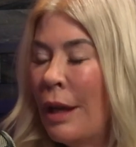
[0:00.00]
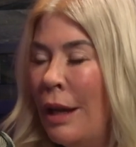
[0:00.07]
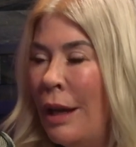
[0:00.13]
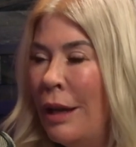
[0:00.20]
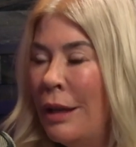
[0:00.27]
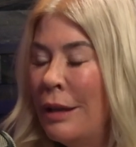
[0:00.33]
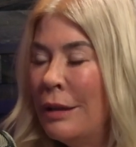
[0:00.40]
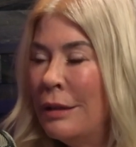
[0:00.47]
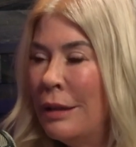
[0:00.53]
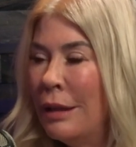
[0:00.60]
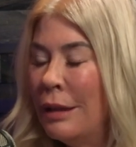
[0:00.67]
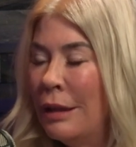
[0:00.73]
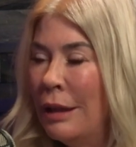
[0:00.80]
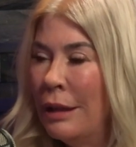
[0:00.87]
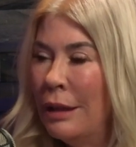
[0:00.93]
And
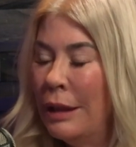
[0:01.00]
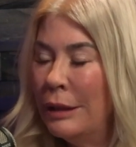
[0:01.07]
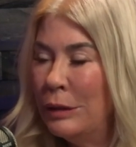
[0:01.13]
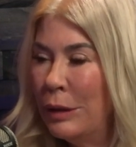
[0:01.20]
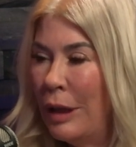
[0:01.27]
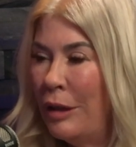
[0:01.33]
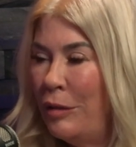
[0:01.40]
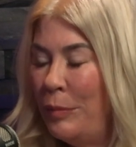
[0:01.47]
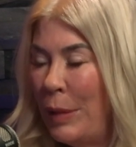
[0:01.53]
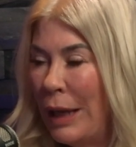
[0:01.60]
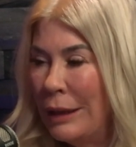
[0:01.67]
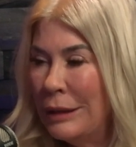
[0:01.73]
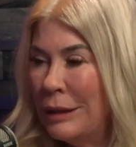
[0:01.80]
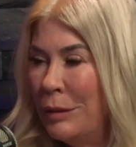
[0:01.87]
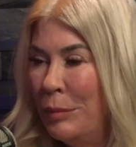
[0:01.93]
then I drive
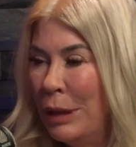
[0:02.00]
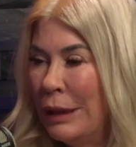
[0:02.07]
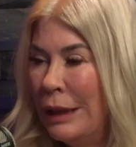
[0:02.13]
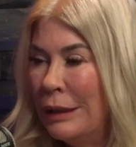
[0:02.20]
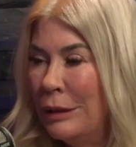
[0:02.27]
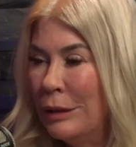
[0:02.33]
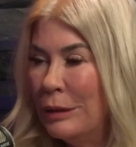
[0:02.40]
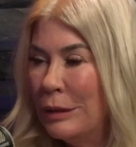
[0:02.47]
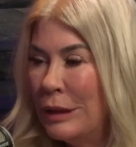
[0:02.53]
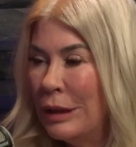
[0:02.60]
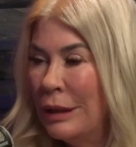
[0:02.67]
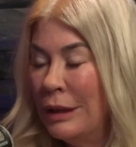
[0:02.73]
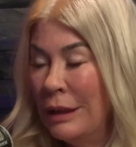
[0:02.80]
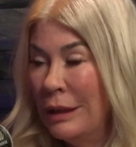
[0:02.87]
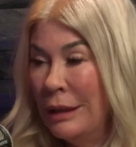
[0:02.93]
past the Monkey Do's
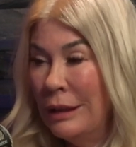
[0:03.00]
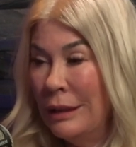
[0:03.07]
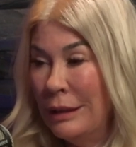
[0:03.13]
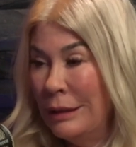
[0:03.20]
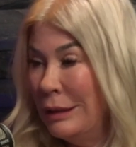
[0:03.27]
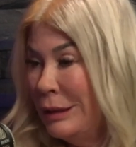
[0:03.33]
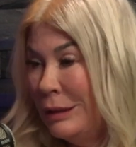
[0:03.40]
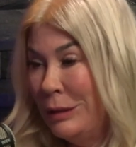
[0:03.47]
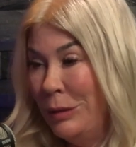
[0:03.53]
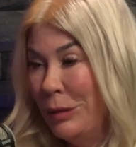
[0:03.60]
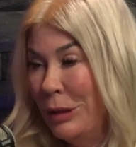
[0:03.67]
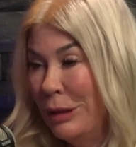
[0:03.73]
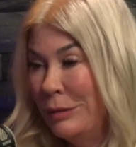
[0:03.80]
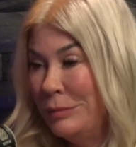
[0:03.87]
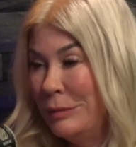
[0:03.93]

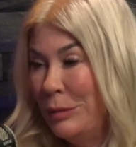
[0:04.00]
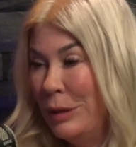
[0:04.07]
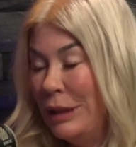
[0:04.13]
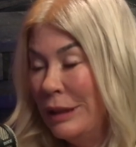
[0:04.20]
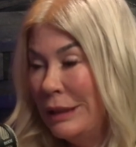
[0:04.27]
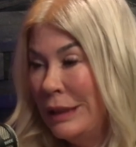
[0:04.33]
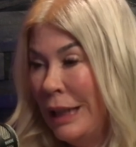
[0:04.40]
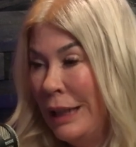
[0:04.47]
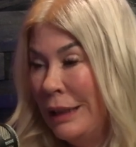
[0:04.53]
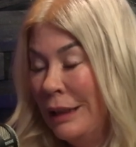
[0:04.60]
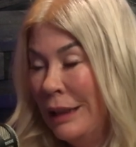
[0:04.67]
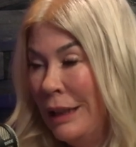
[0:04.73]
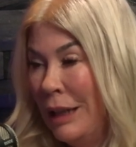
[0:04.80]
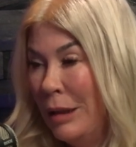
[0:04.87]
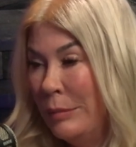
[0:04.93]
store with the sign
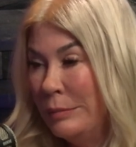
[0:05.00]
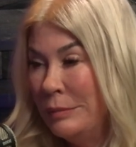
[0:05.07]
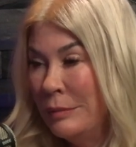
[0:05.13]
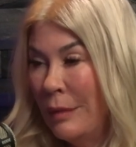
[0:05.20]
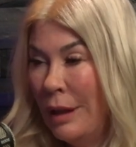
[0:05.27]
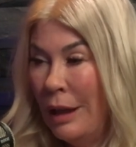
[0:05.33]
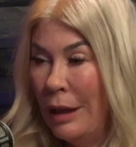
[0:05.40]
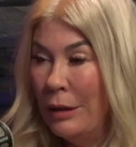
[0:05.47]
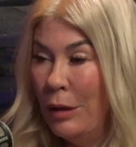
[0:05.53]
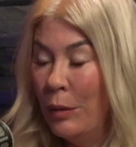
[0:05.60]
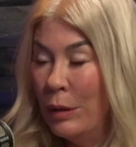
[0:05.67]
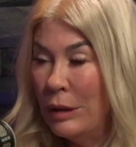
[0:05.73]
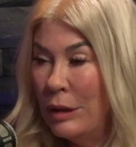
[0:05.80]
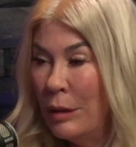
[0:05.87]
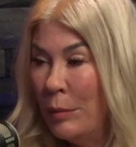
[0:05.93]
lit up. I'd
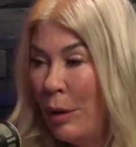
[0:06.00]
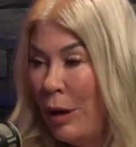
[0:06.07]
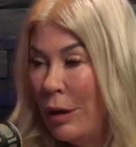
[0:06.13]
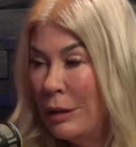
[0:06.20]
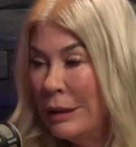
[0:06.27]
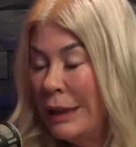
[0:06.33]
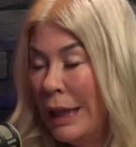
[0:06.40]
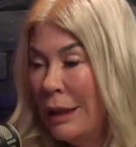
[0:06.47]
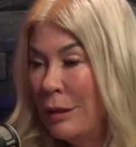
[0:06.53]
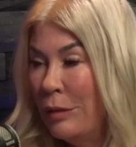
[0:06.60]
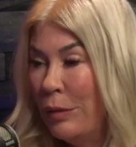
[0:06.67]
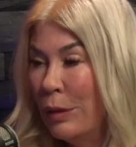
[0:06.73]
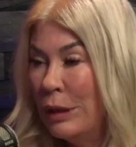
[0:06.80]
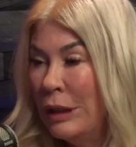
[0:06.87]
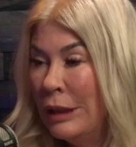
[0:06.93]
go into the mall in
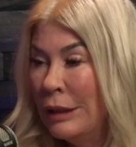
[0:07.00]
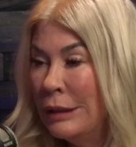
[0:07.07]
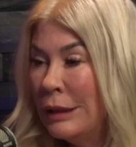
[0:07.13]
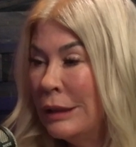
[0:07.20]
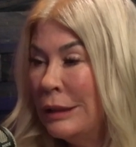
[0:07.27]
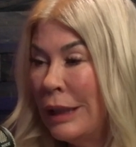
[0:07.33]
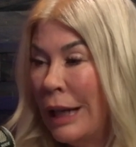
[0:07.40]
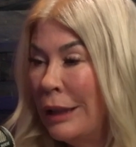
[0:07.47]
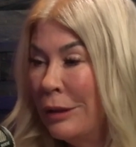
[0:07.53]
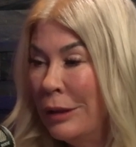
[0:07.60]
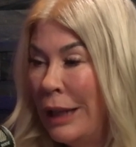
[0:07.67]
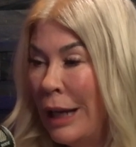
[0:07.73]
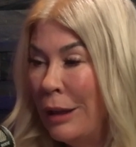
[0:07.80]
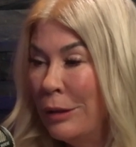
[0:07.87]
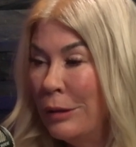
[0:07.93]
California, into Tyler
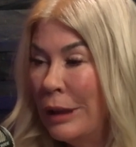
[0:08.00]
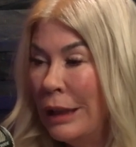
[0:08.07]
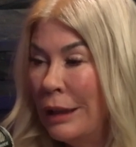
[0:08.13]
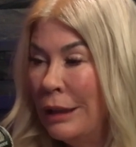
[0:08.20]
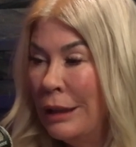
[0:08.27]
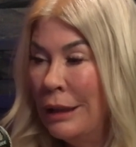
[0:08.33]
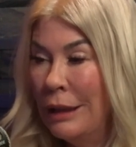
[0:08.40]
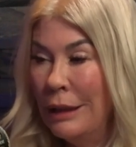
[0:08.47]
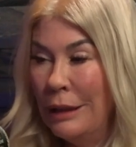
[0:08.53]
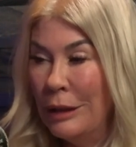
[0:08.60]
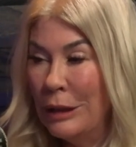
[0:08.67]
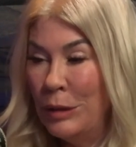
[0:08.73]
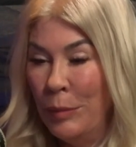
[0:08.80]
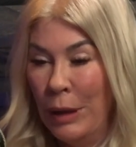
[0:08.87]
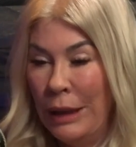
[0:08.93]
Galleria.
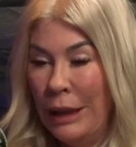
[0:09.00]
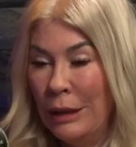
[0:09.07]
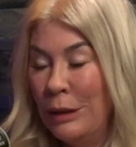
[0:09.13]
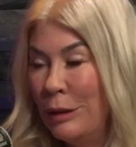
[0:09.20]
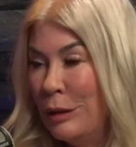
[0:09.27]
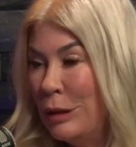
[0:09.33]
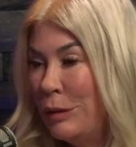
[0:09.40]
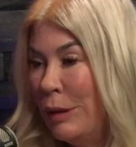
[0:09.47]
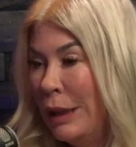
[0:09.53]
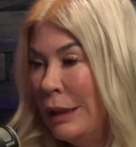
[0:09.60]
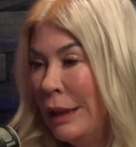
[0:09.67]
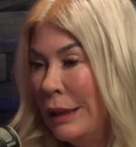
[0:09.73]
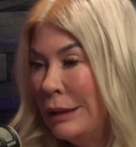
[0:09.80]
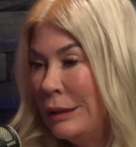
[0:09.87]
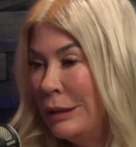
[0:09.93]
There's Monkey Do's right
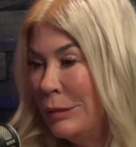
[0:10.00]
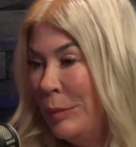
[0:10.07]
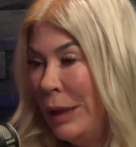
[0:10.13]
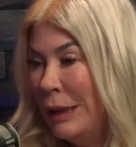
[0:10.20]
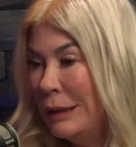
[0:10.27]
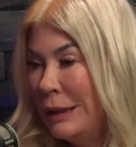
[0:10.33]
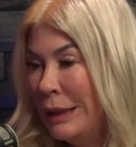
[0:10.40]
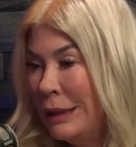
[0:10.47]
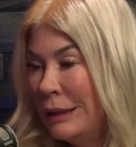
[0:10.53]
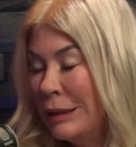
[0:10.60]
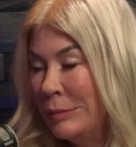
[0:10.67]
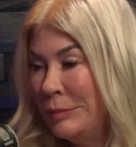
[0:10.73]
next to Macy's.